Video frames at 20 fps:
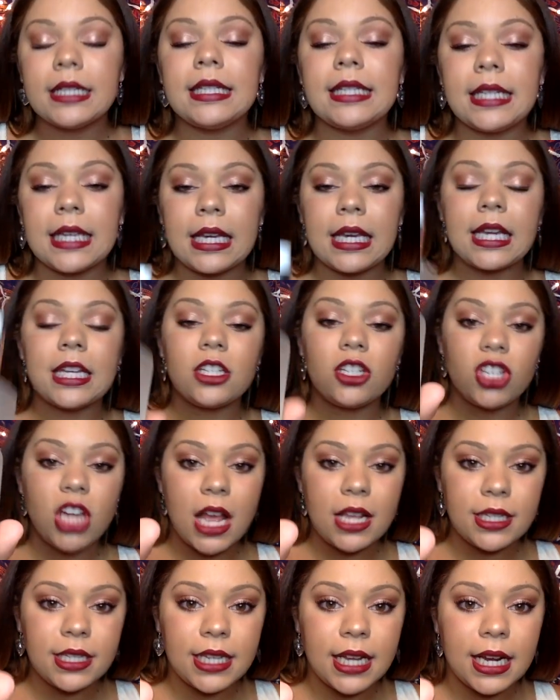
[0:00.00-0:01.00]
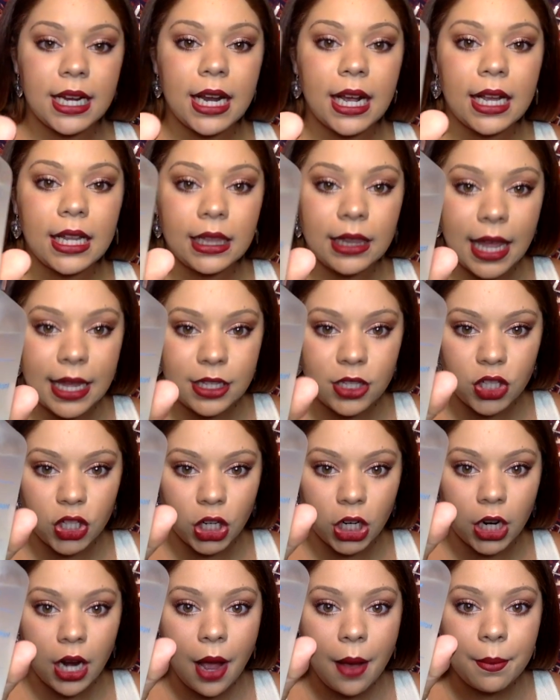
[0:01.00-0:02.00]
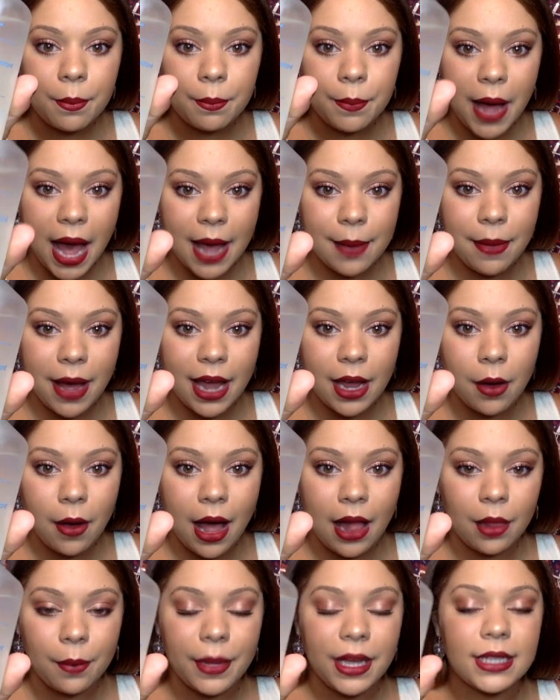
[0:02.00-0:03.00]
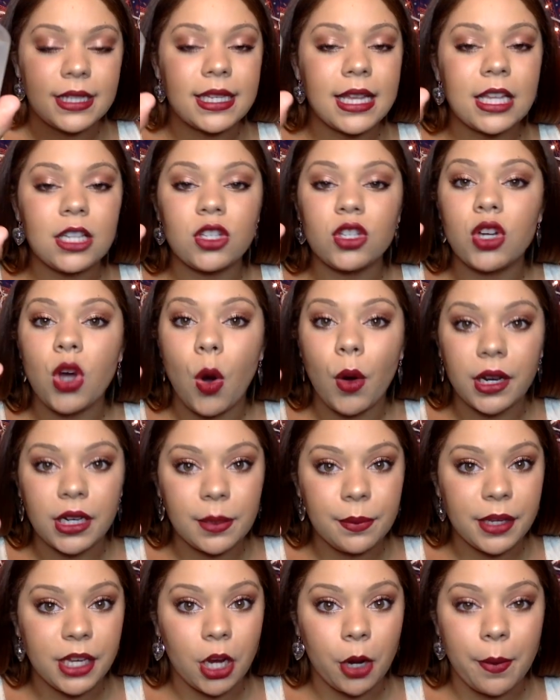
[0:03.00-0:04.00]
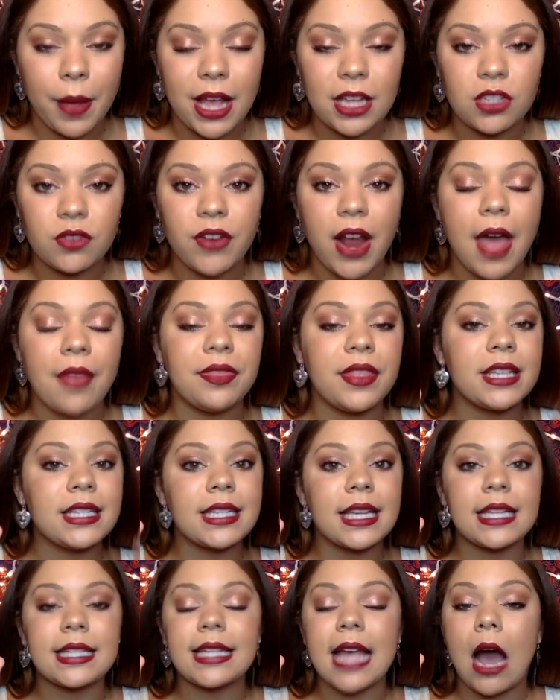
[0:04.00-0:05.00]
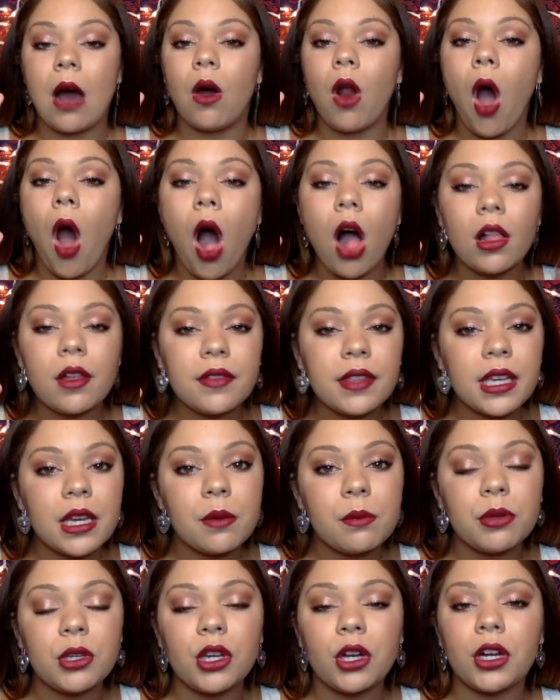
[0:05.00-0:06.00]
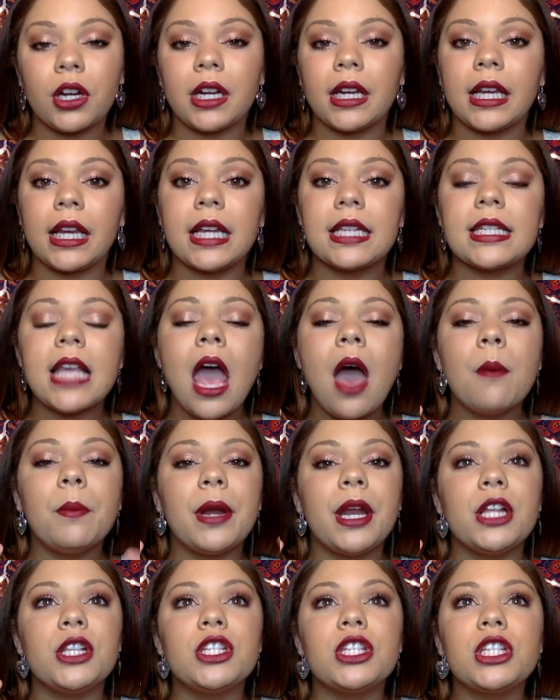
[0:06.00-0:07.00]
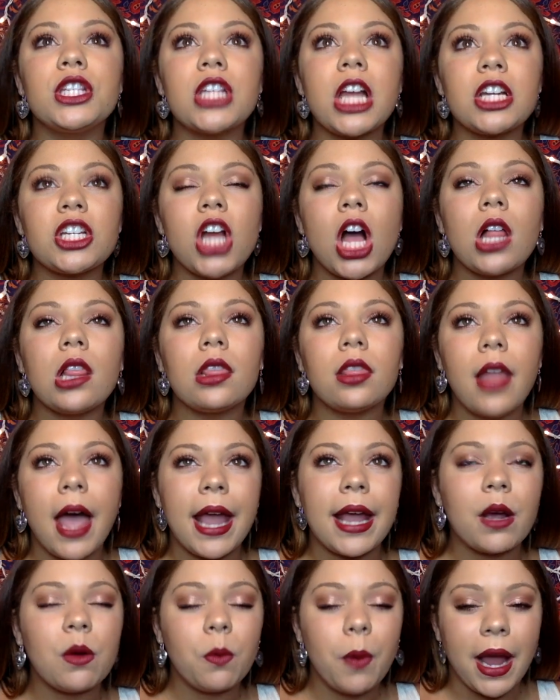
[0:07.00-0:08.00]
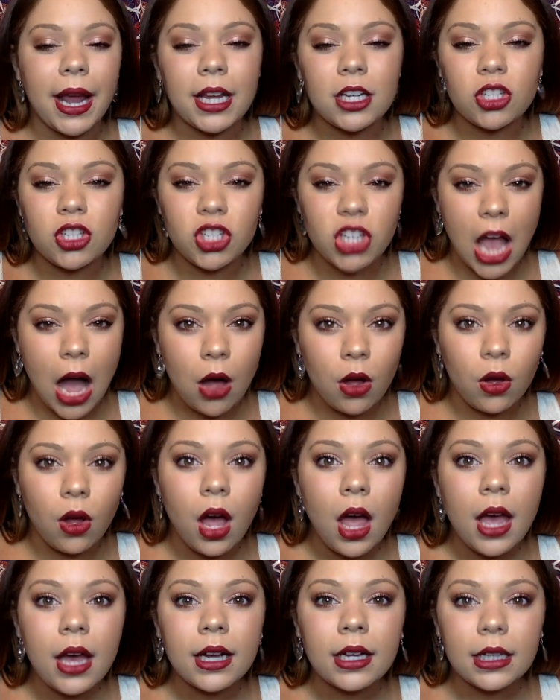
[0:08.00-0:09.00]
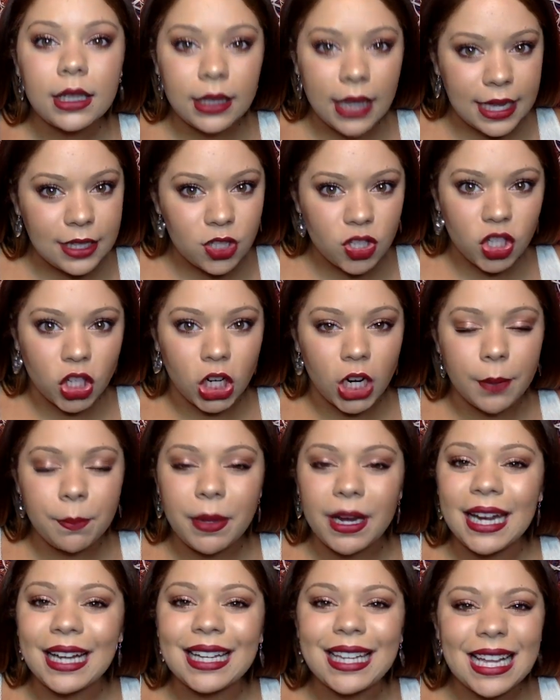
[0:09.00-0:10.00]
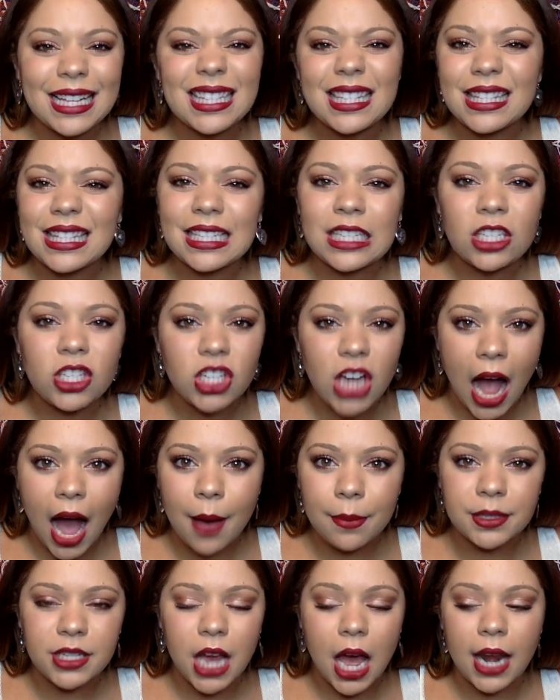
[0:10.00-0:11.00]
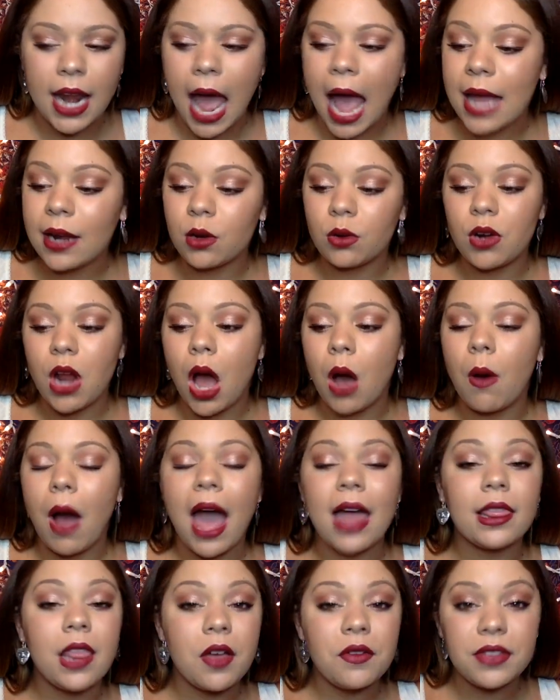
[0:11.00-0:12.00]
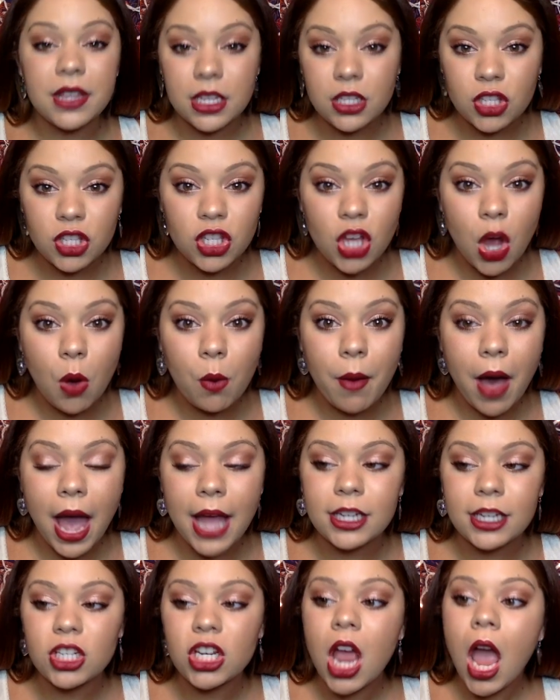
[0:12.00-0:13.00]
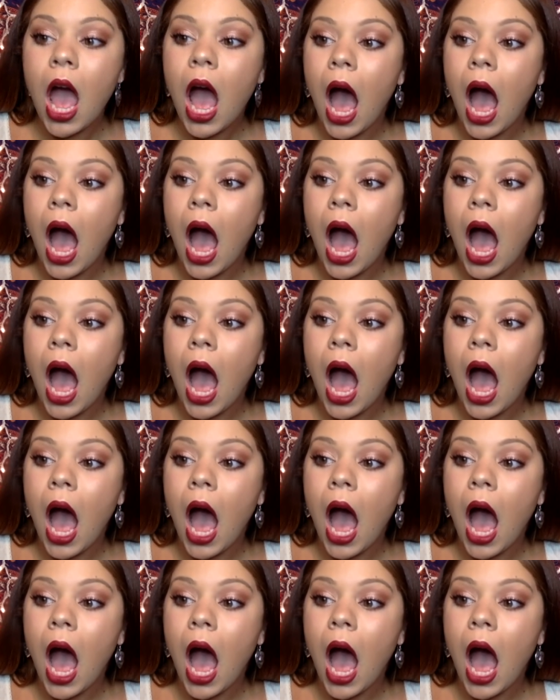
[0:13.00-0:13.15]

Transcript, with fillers: Decongestant cleanser by Bioelements is going to be your best friend. This gets out all of the impurities, but it's such a lightweight gel cleanser, but it gets the job done. I don't know, I love this so much.